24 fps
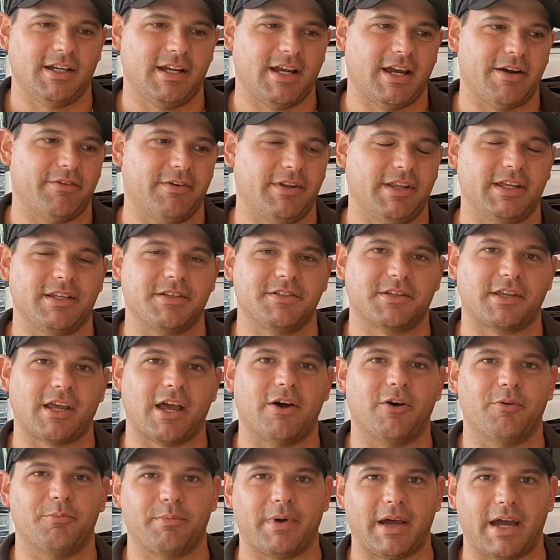Everything's
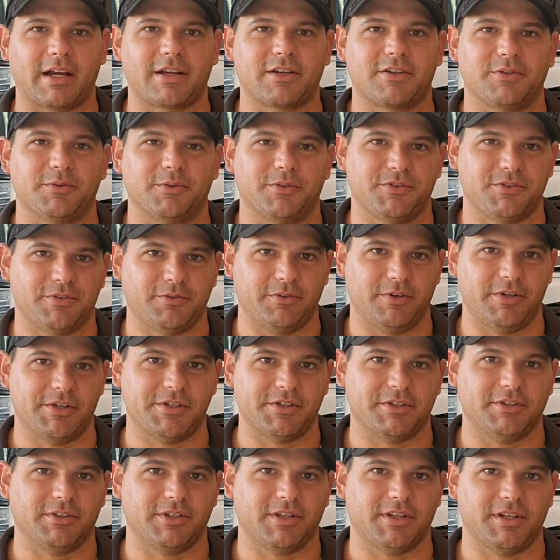going back to its
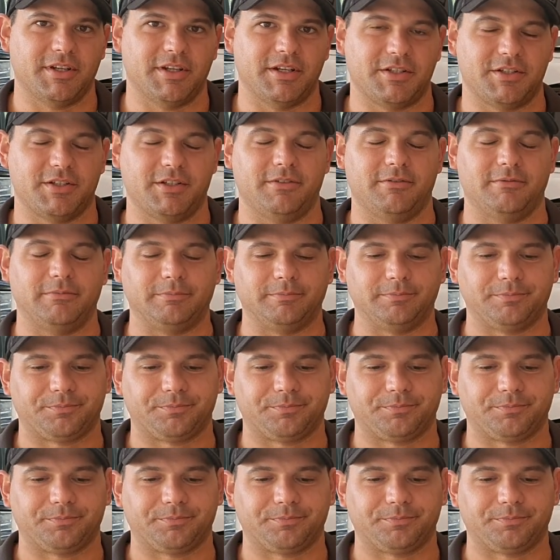original condition.